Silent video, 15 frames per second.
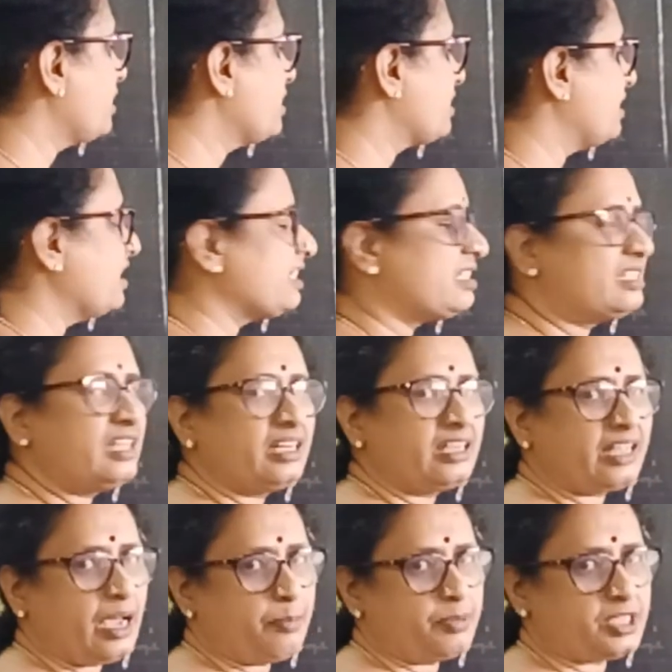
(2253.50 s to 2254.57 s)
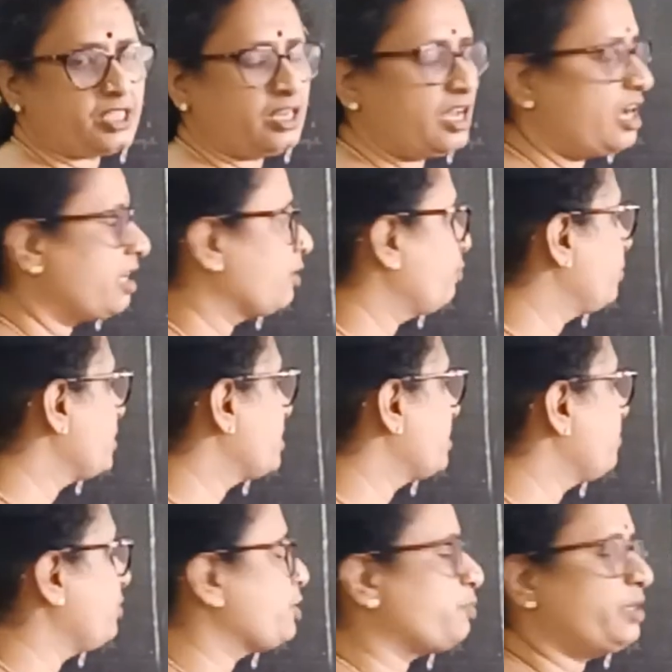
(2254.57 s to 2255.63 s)
is less than capital R,
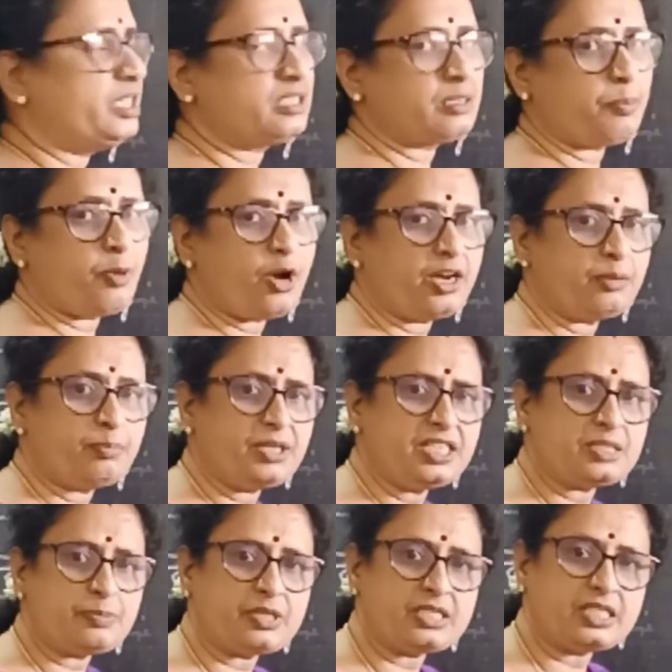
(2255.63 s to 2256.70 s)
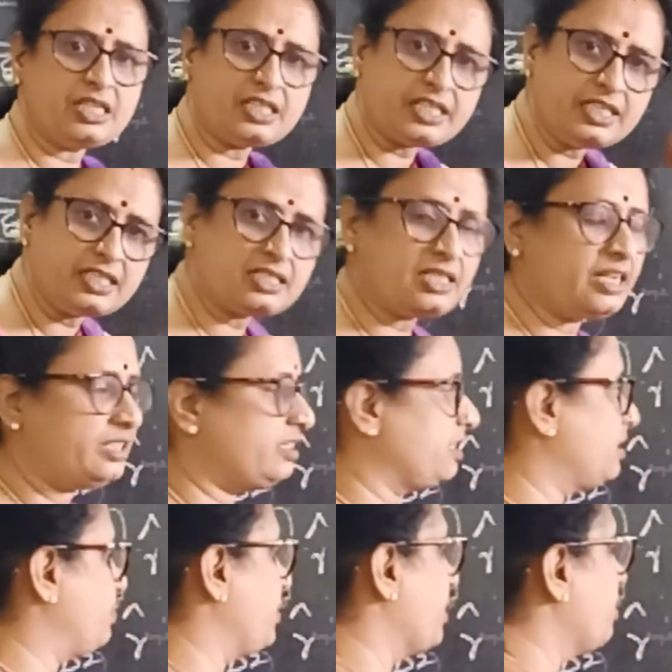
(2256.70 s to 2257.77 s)
which means the point P is present inside the
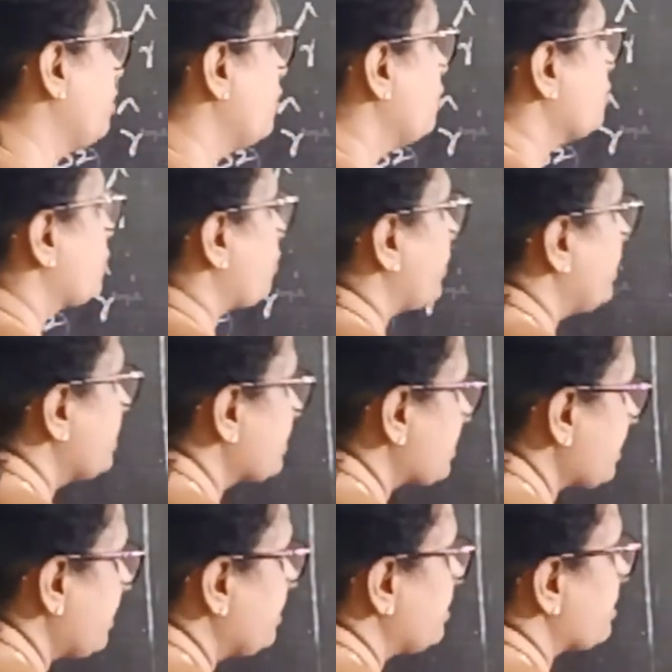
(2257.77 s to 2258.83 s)
sphere. So inside